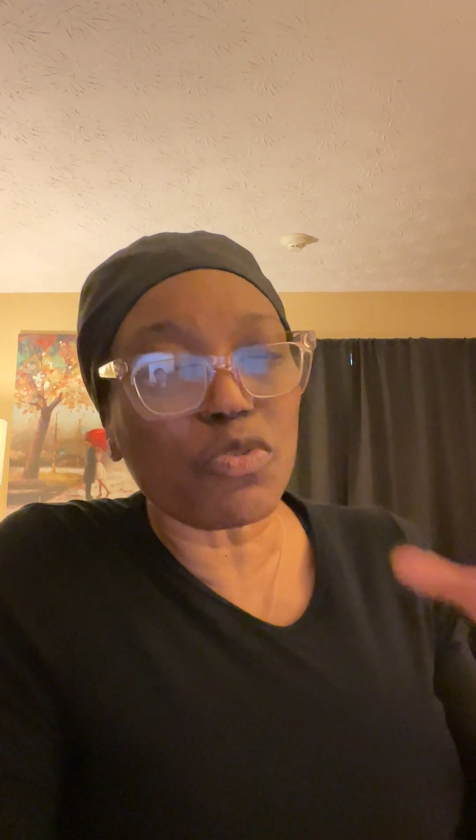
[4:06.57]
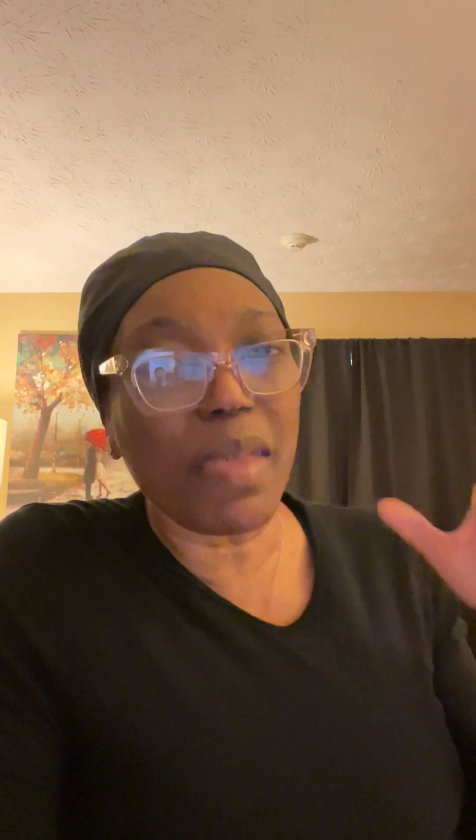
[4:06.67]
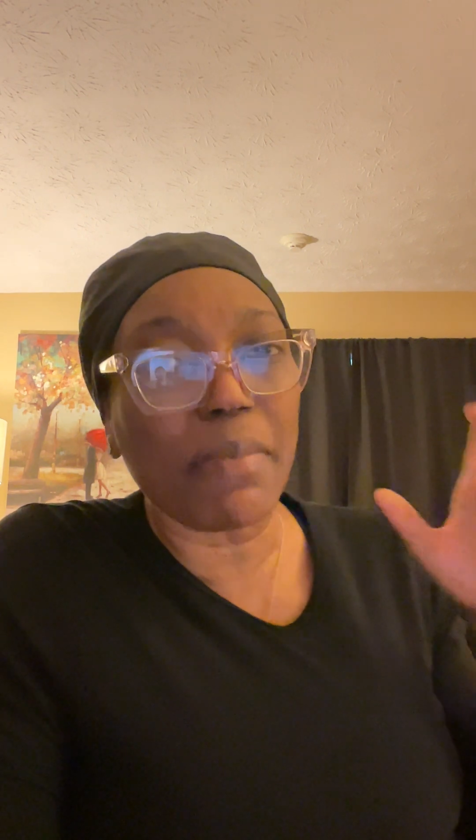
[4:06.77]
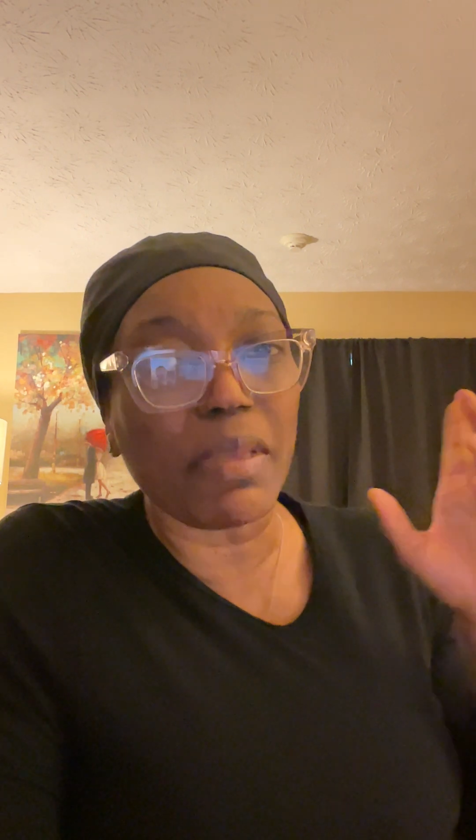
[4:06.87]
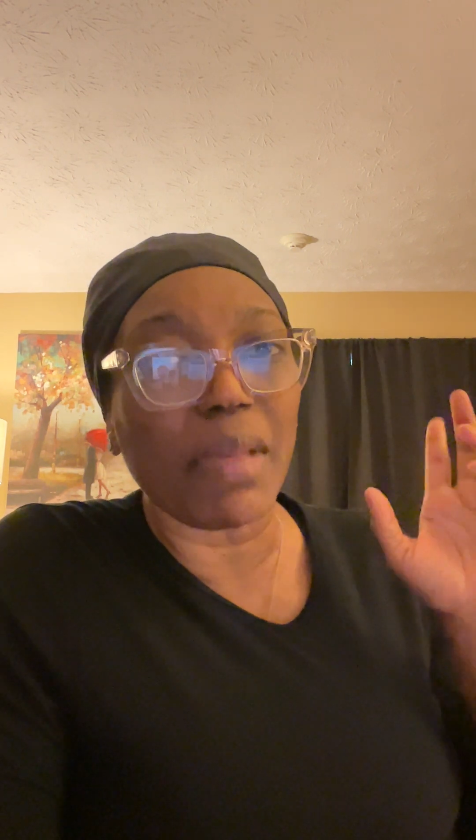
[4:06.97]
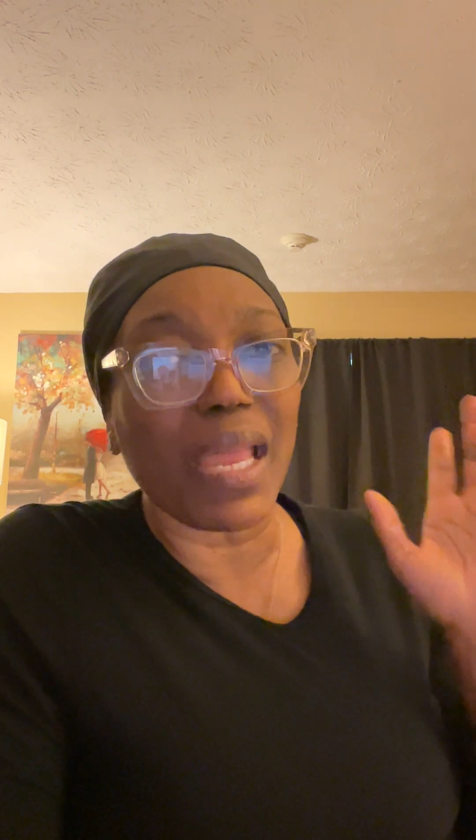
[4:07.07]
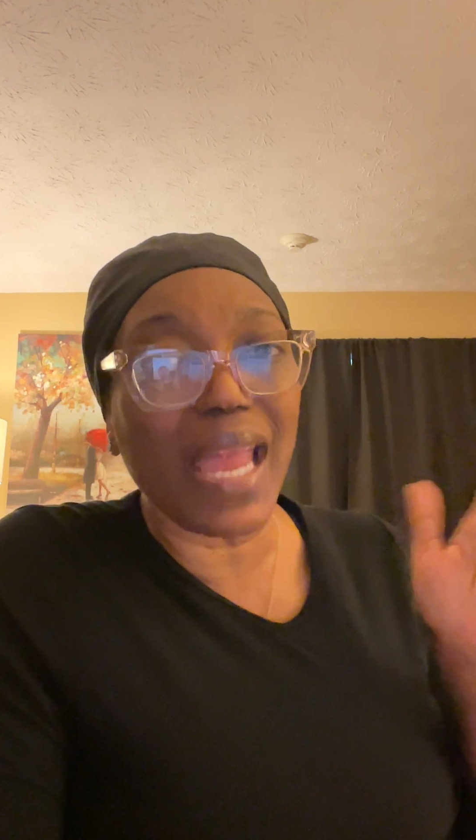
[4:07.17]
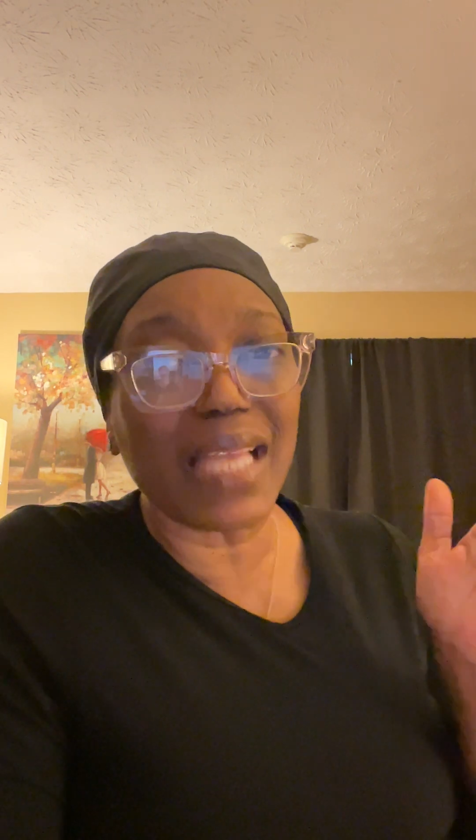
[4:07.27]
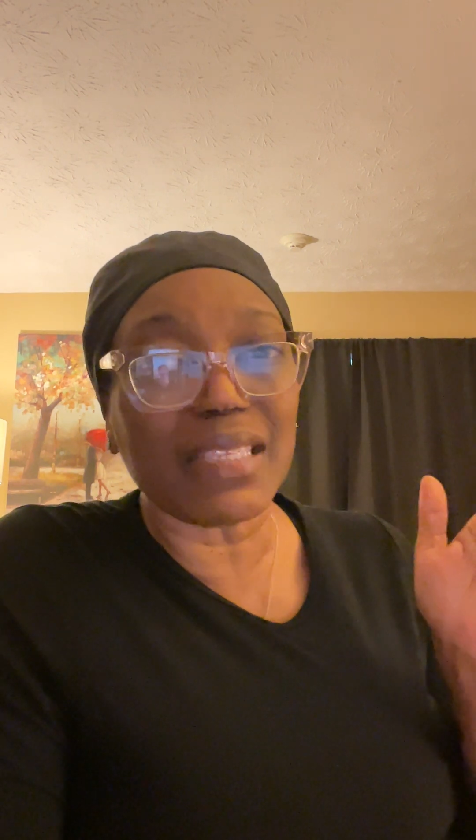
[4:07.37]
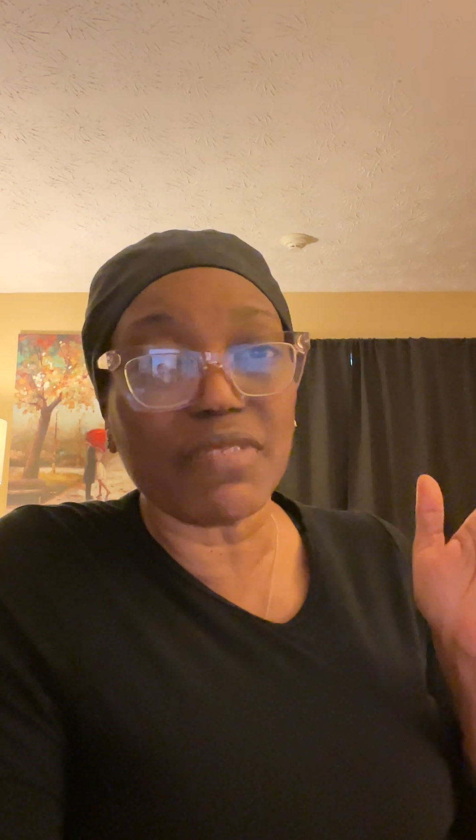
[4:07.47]
Remember in my
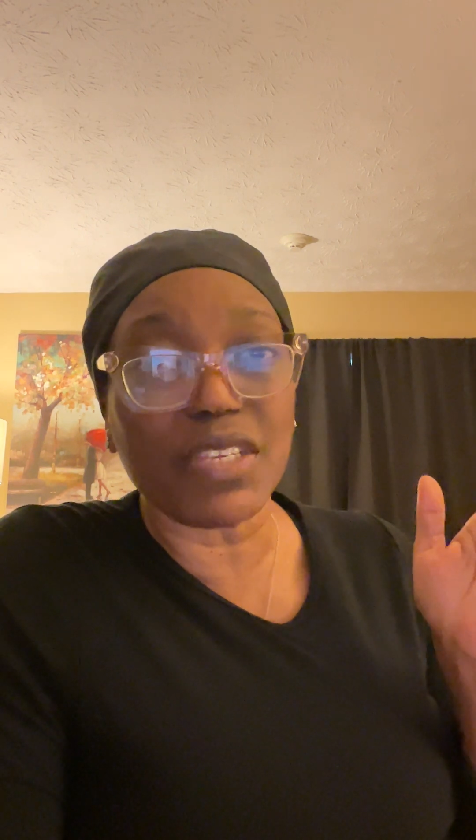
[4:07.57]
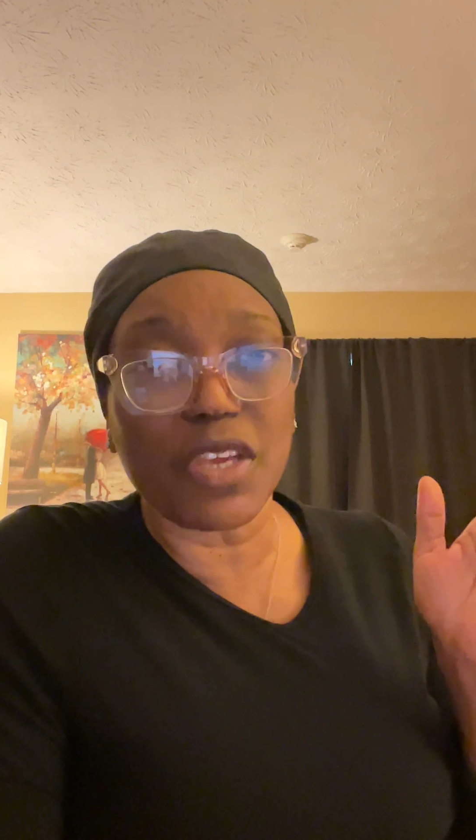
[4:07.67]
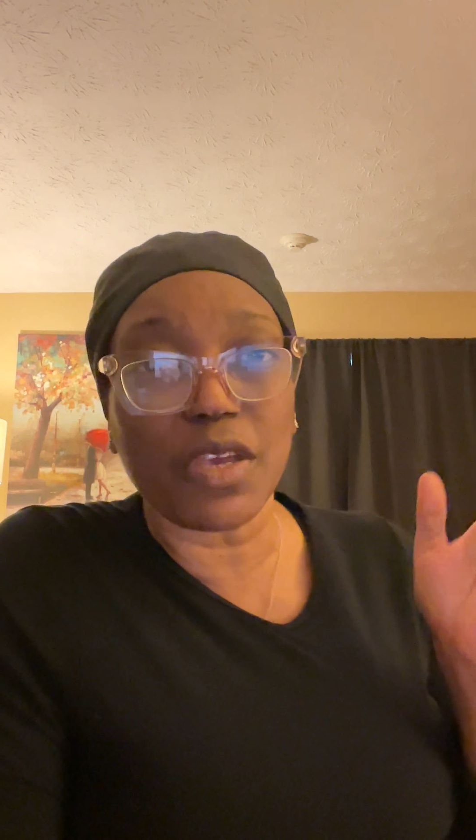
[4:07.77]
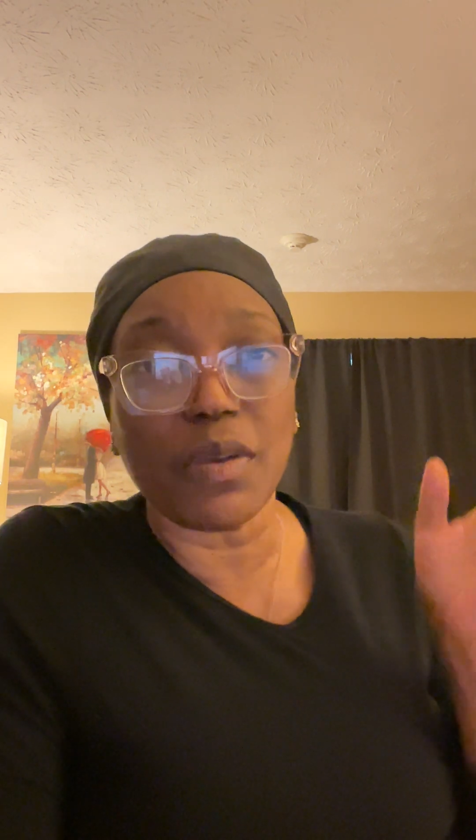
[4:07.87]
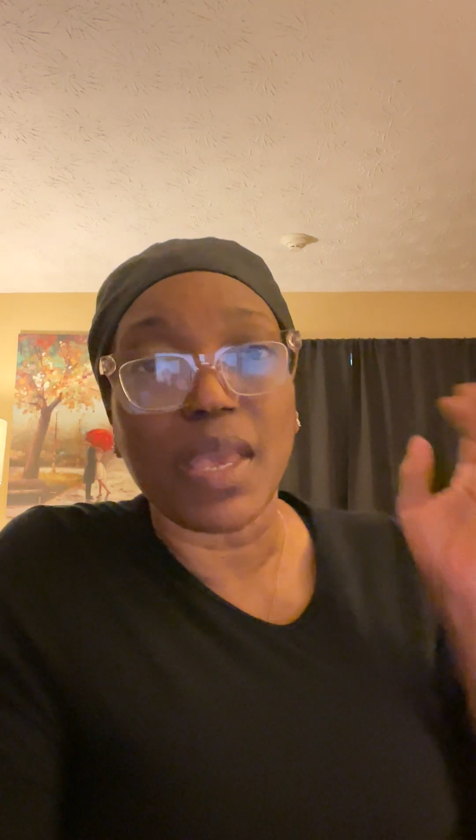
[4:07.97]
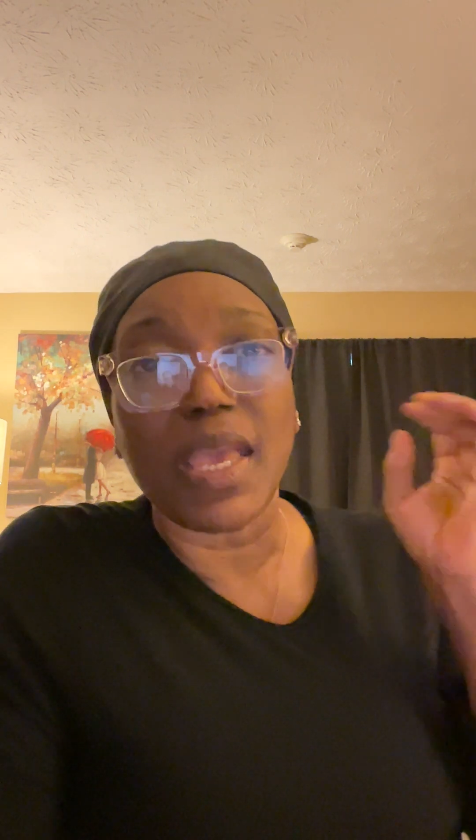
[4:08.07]
last video